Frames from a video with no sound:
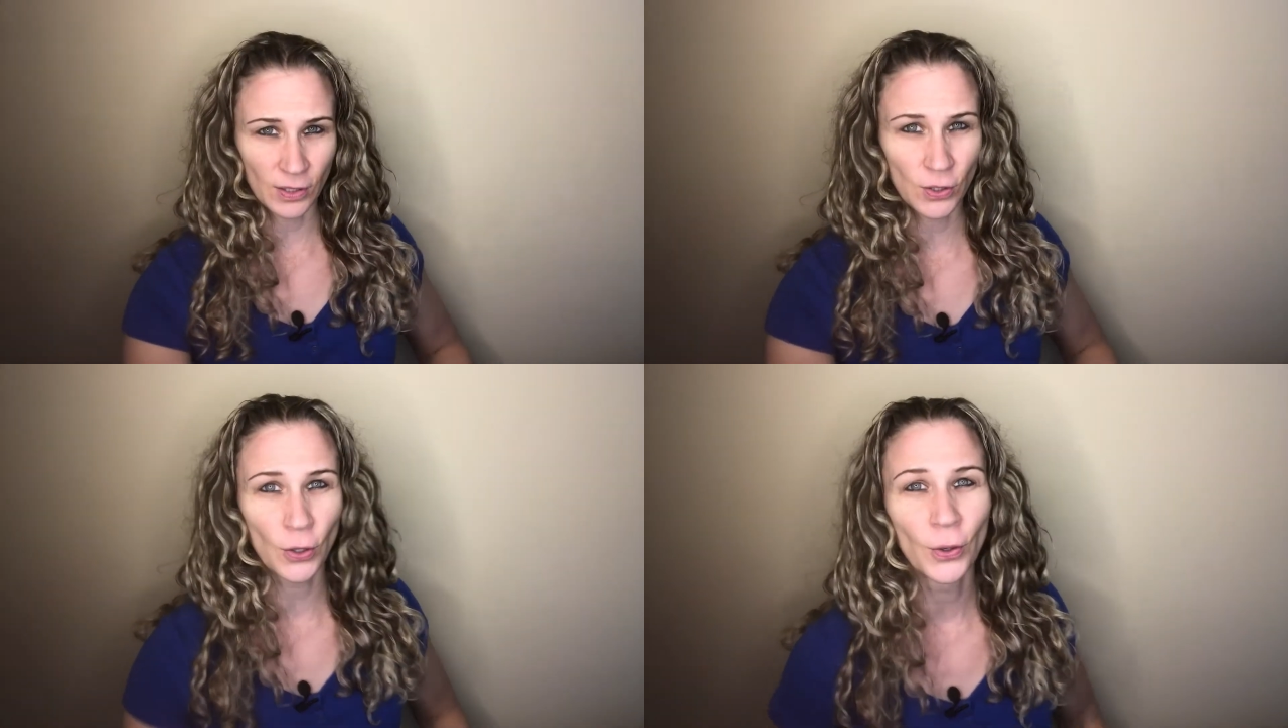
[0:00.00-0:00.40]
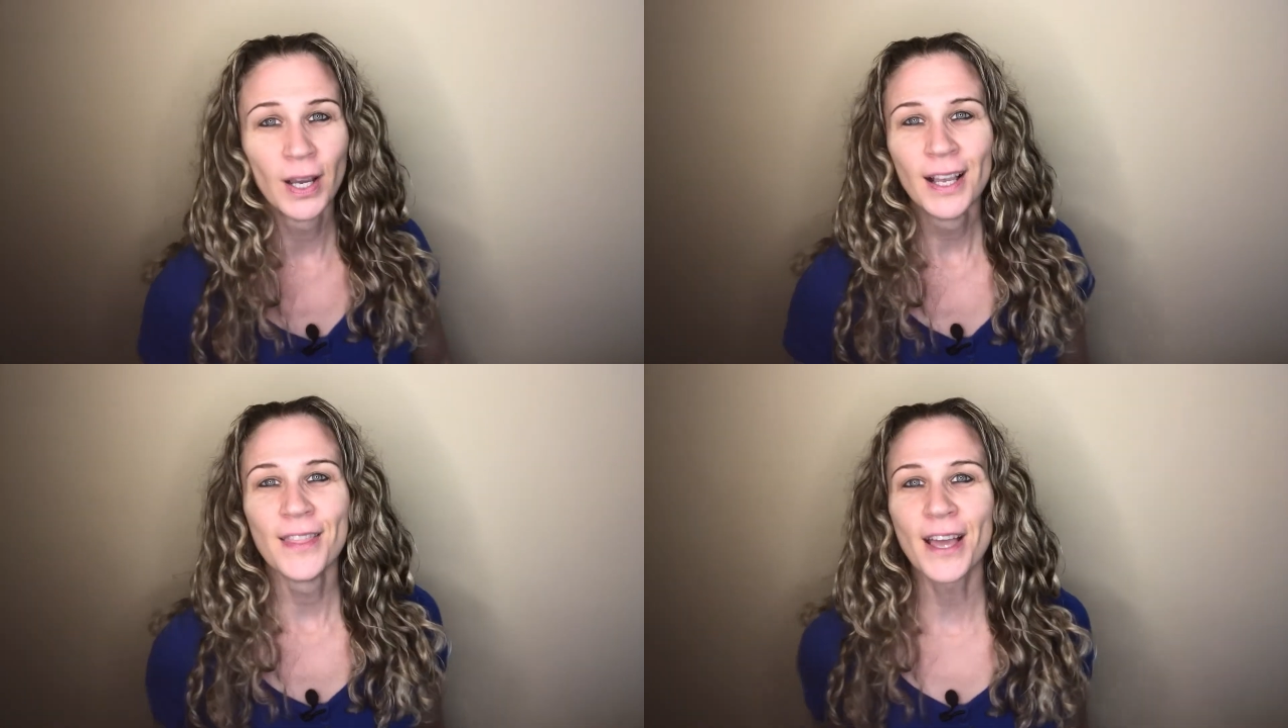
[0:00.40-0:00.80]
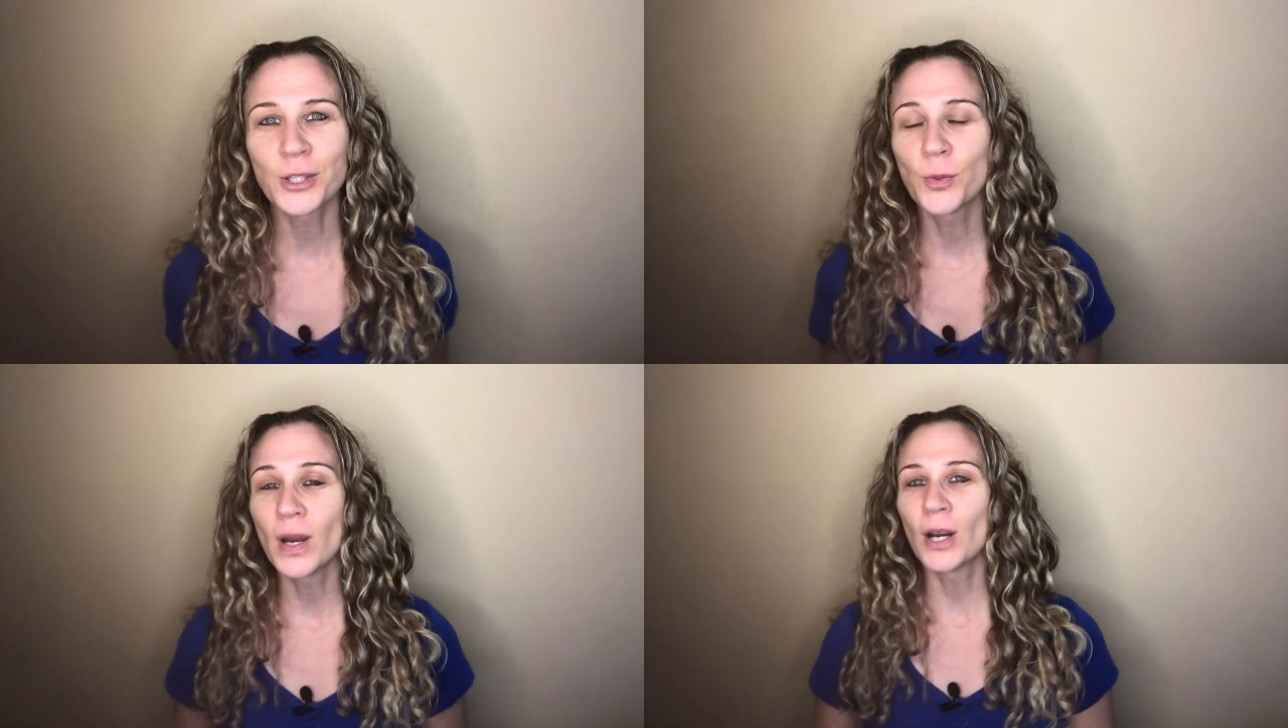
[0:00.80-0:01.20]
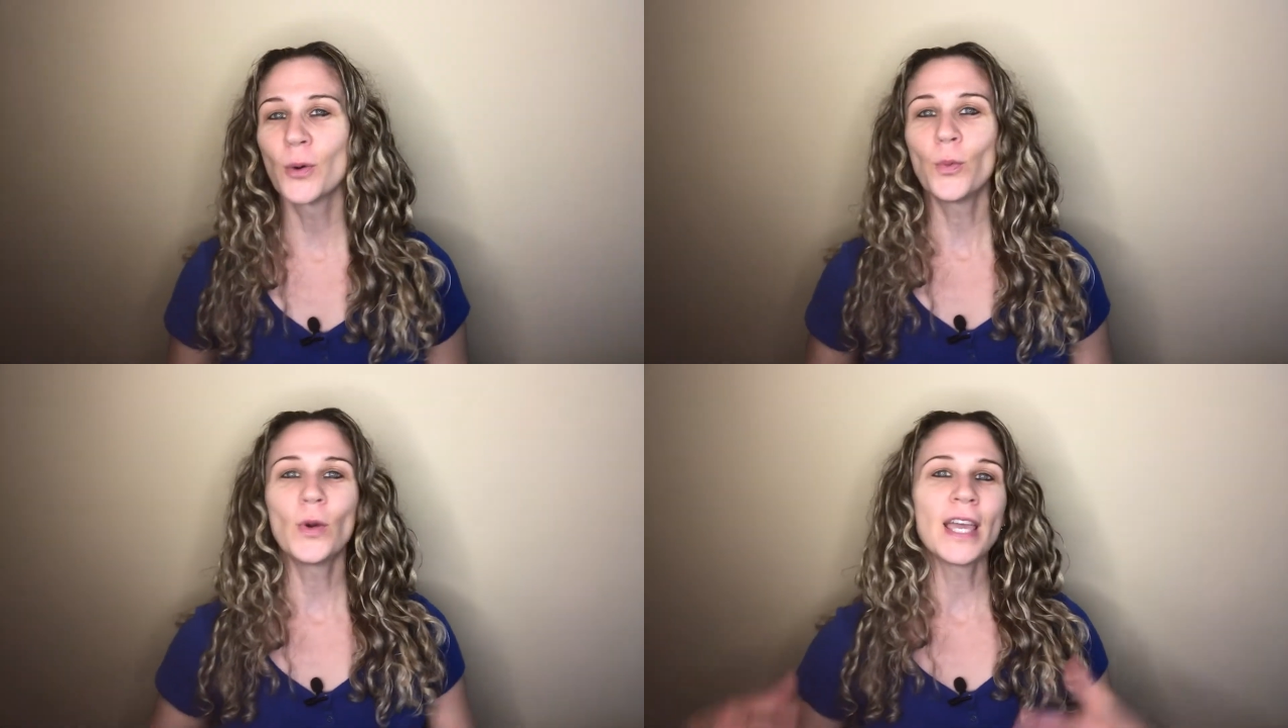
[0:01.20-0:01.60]
So that's
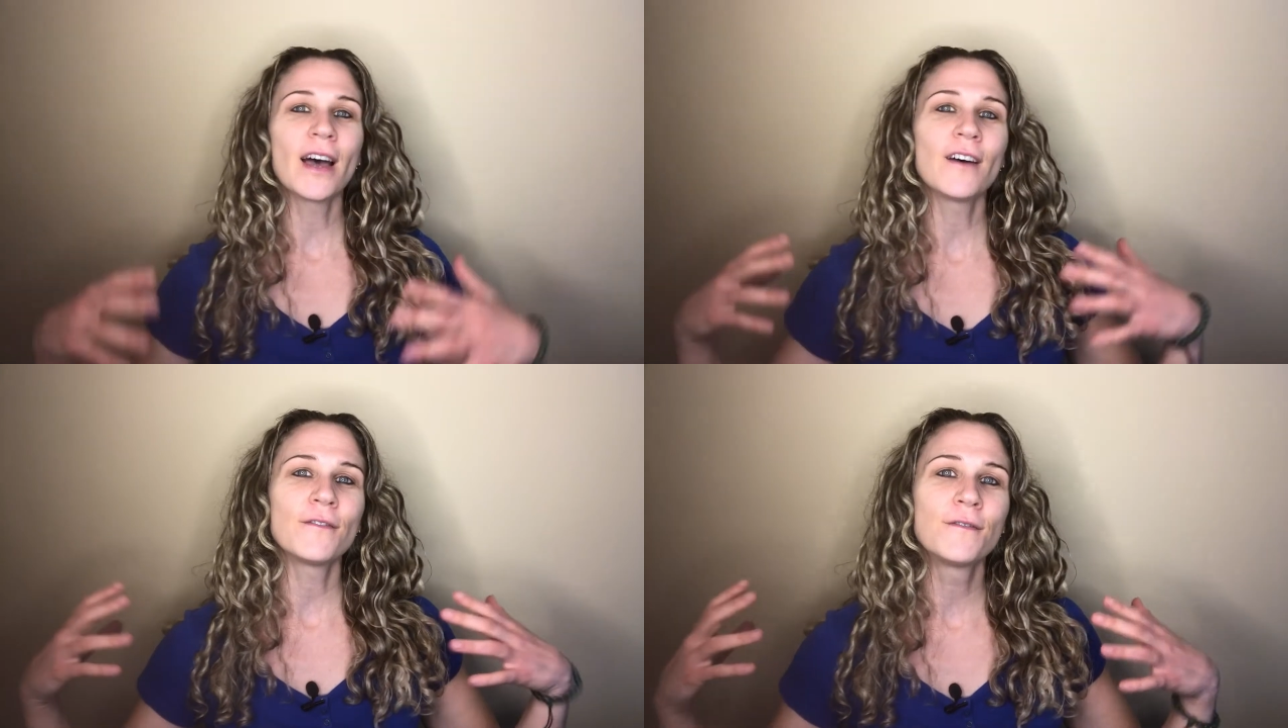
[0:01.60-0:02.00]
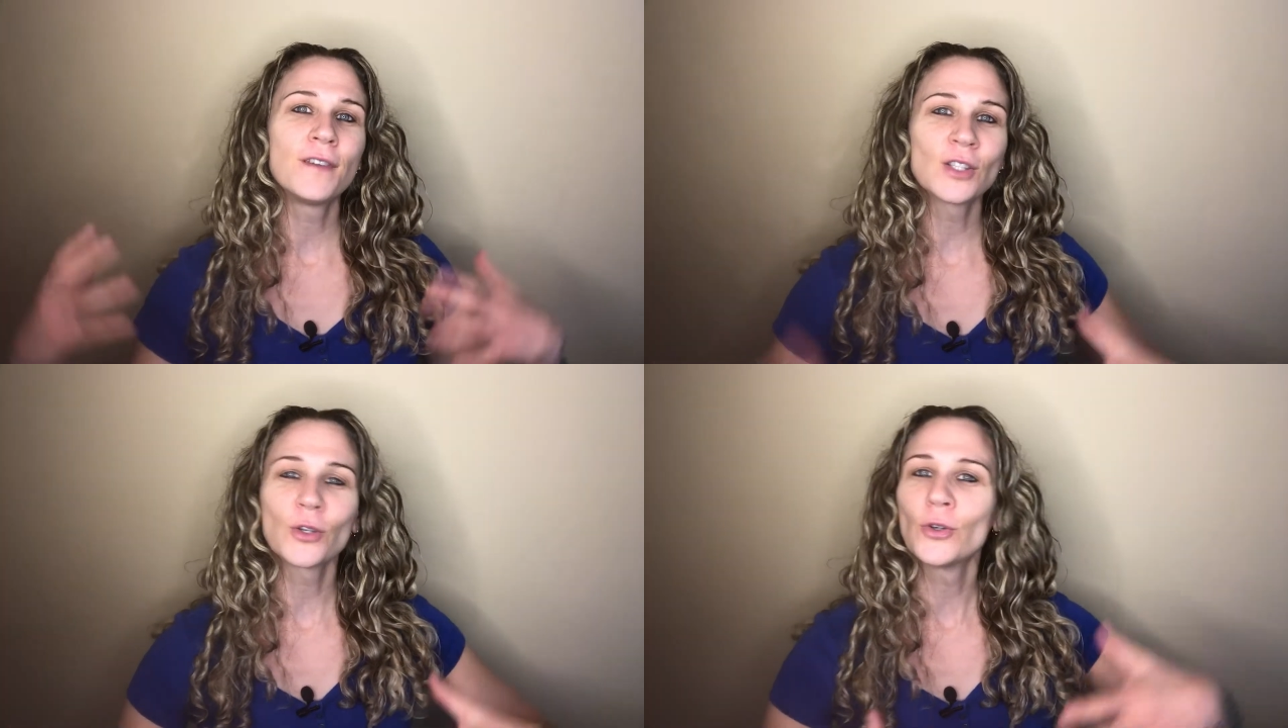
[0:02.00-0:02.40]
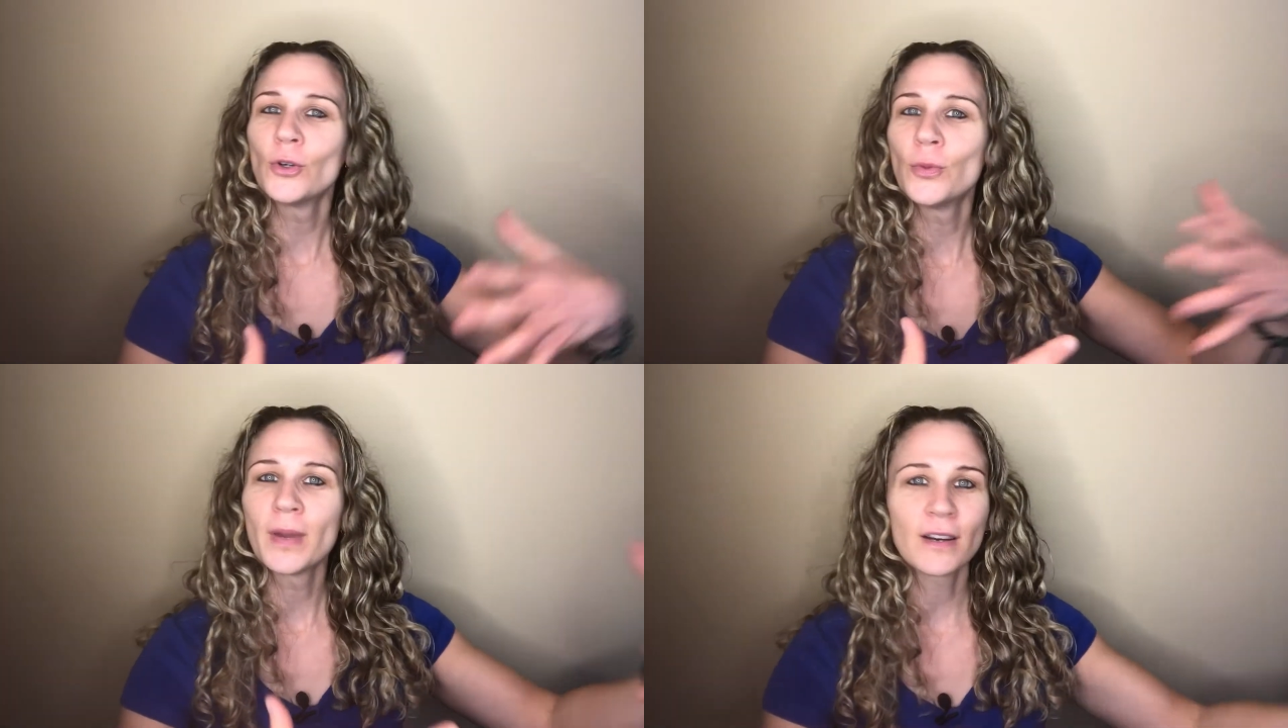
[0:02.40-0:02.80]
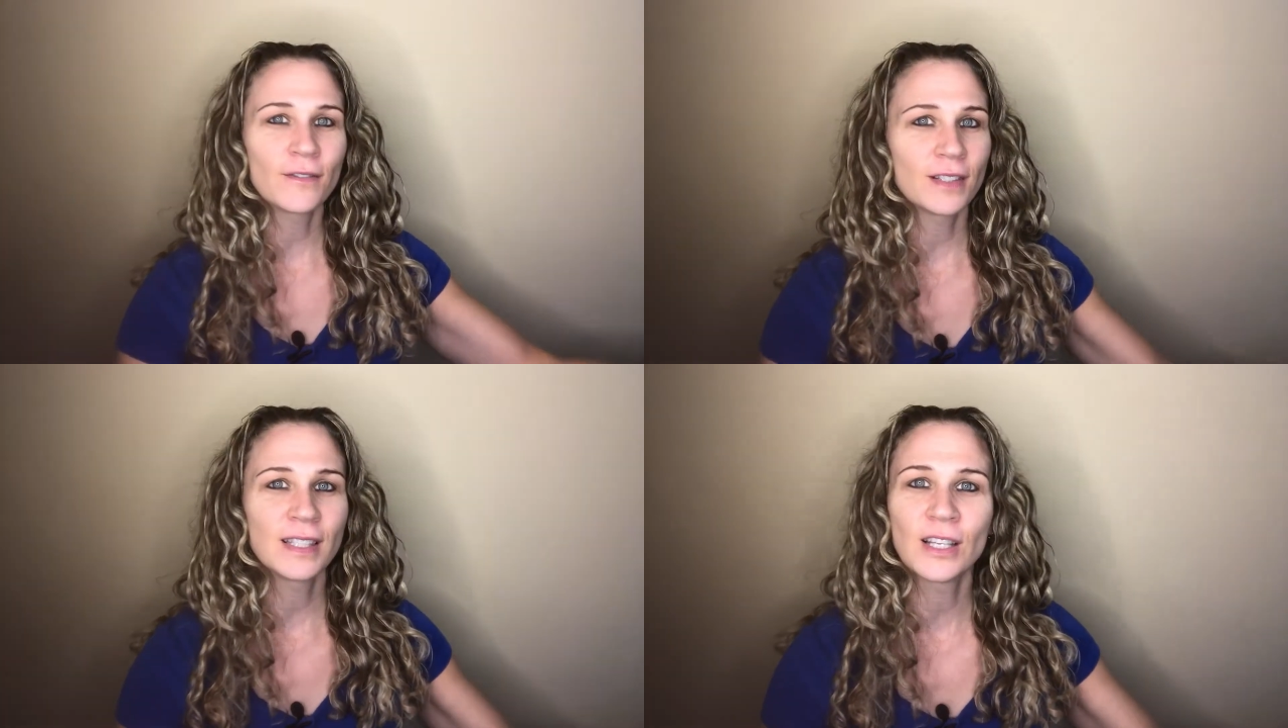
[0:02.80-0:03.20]
where we have physical
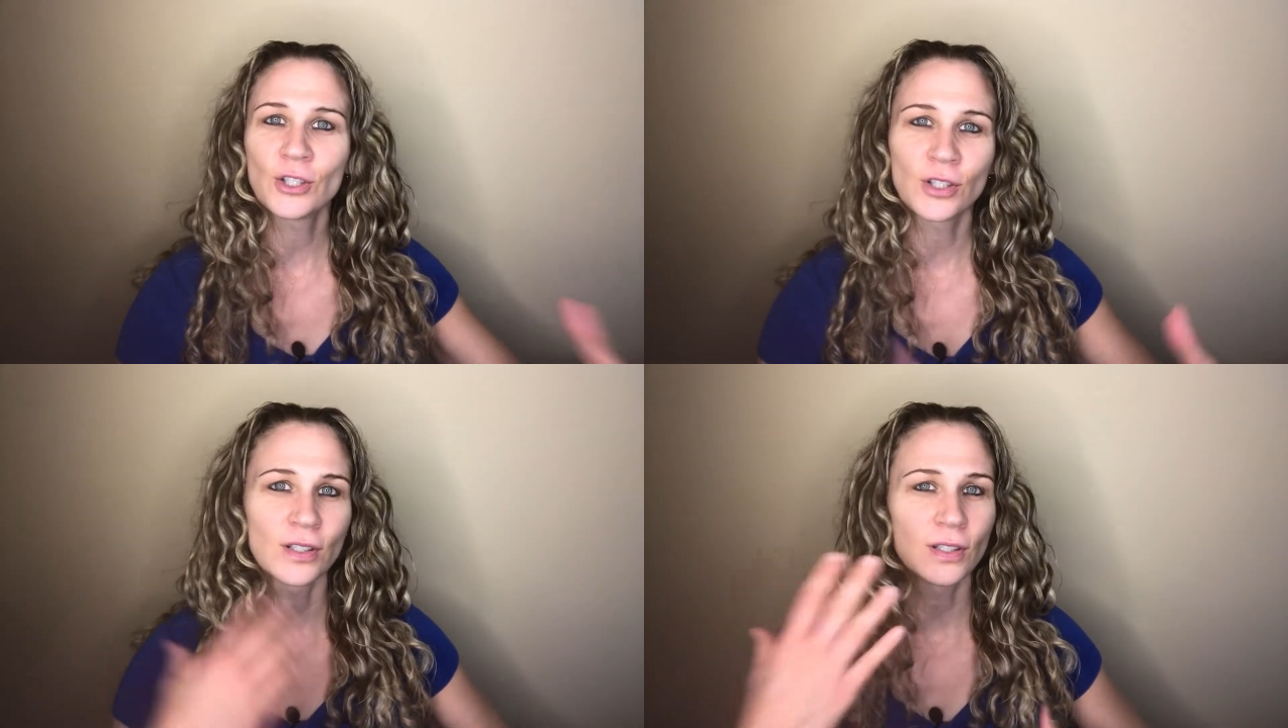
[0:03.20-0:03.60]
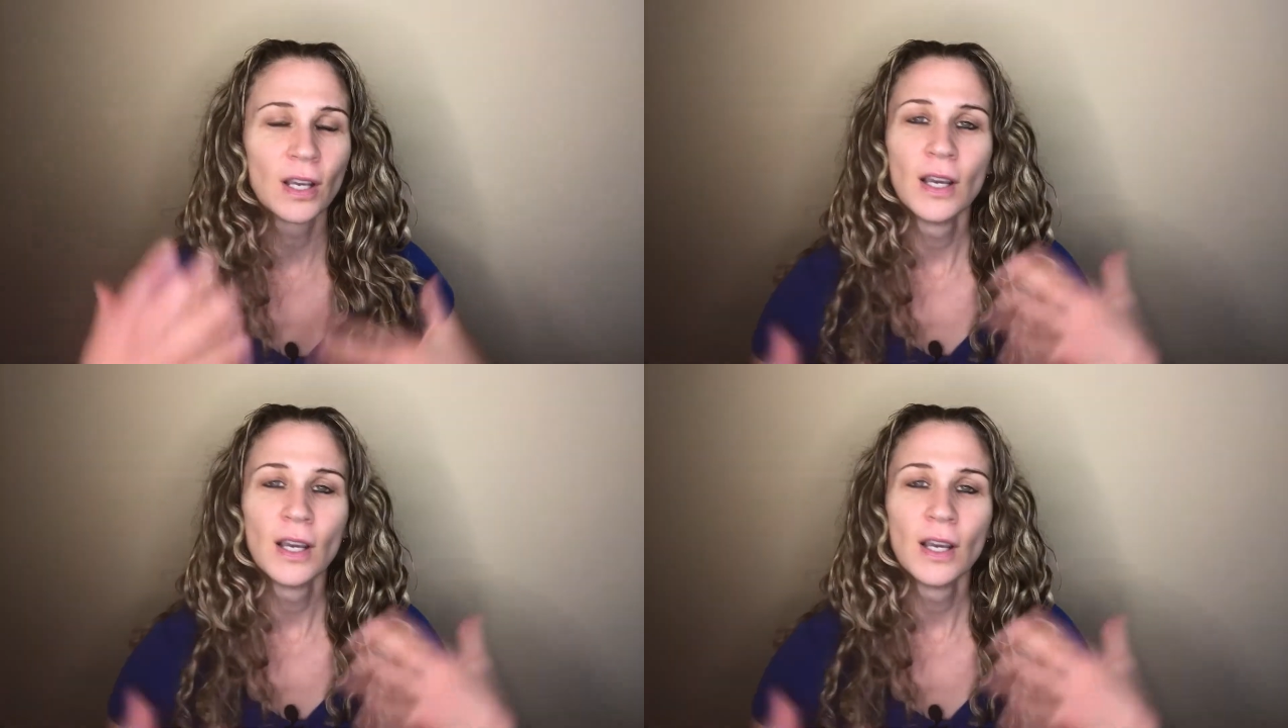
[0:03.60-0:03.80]
manifestations